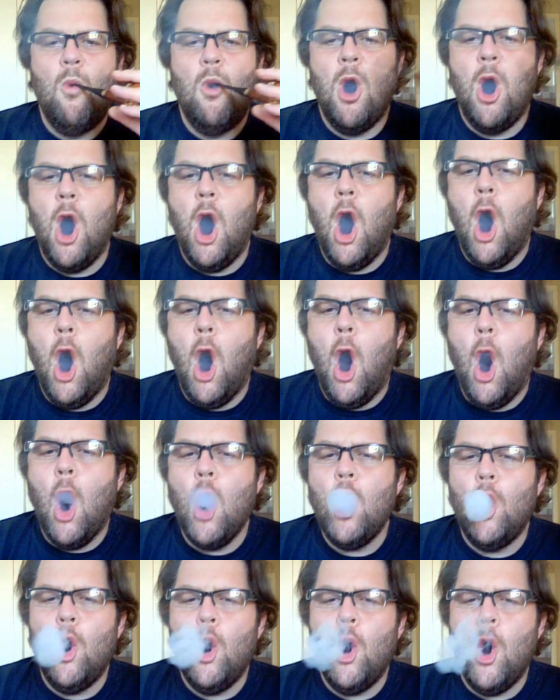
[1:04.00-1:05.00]

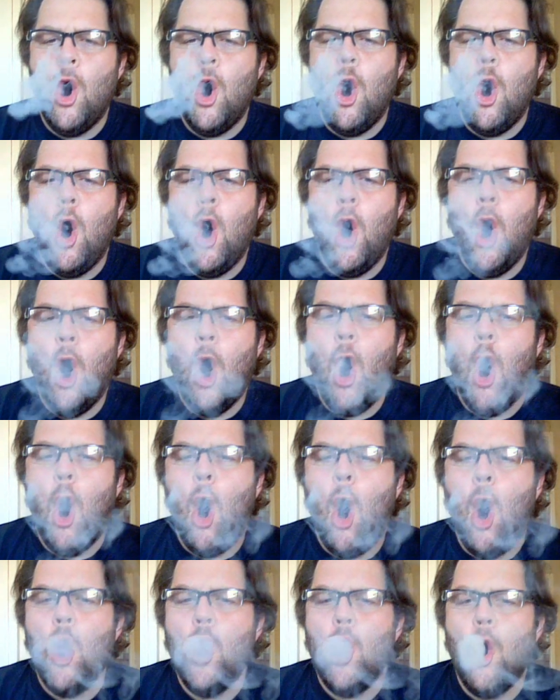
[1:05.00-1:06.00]

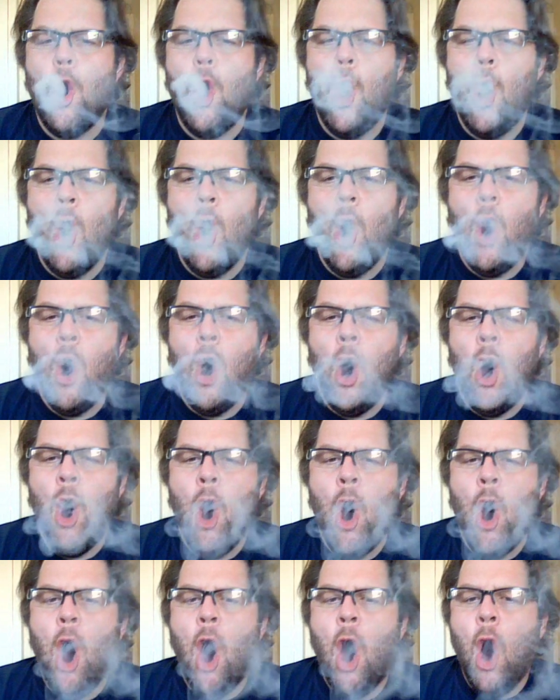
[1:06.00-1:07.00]

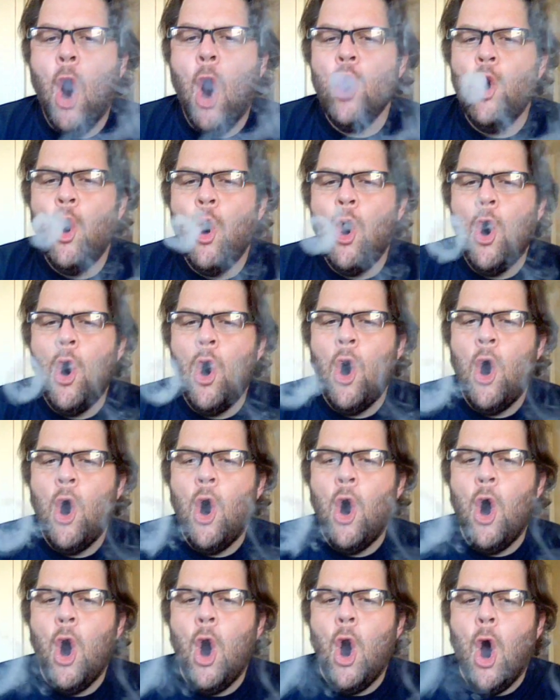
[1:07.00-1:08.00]

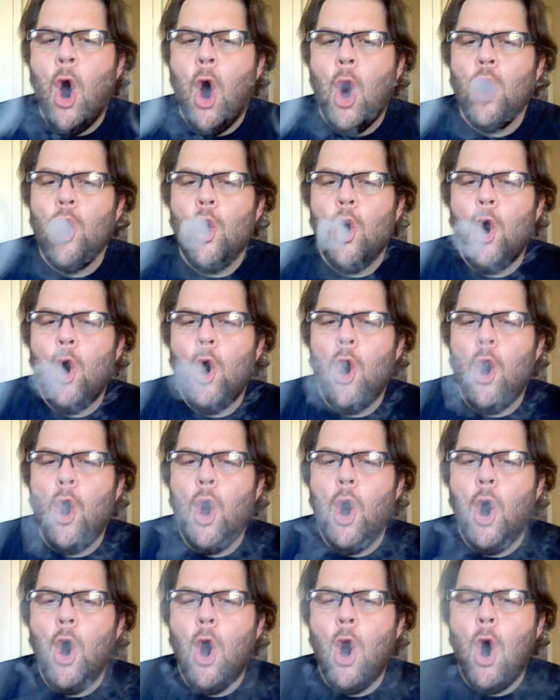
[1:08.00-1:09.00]

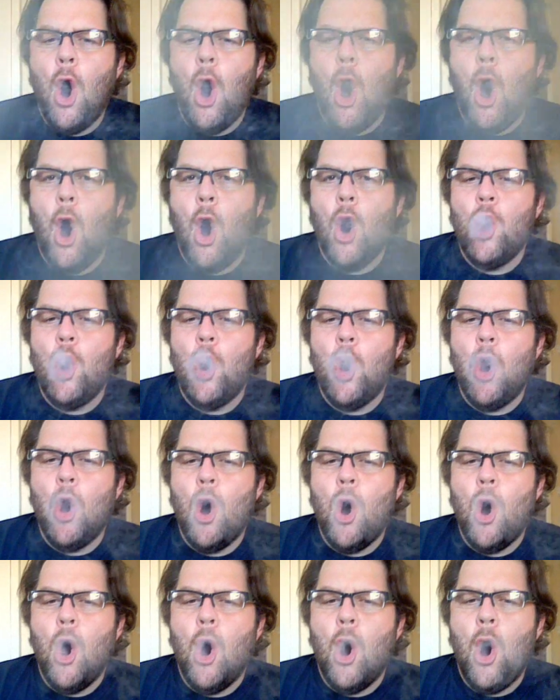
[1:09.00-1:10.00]

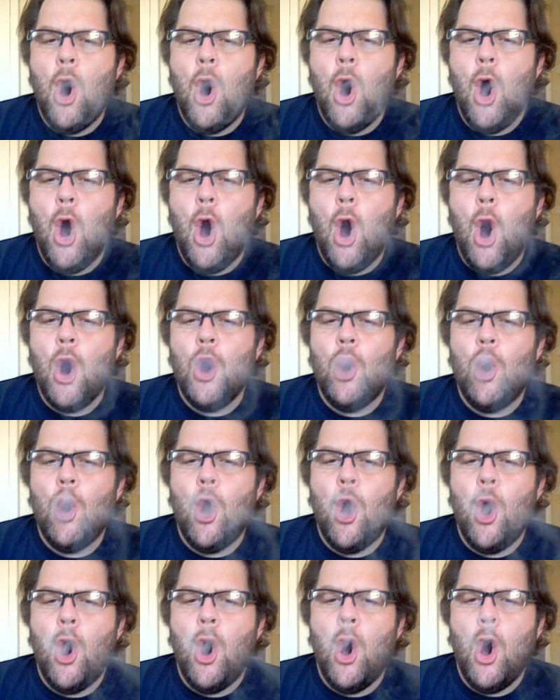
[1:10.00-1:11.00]

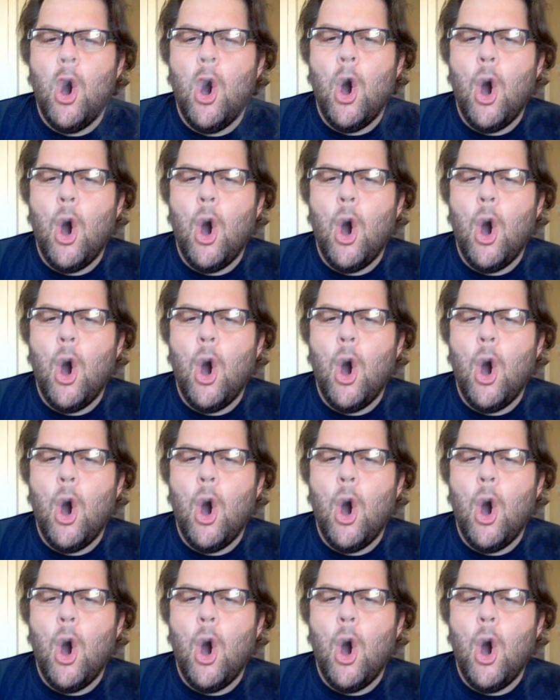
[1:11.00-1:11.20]
[no speech]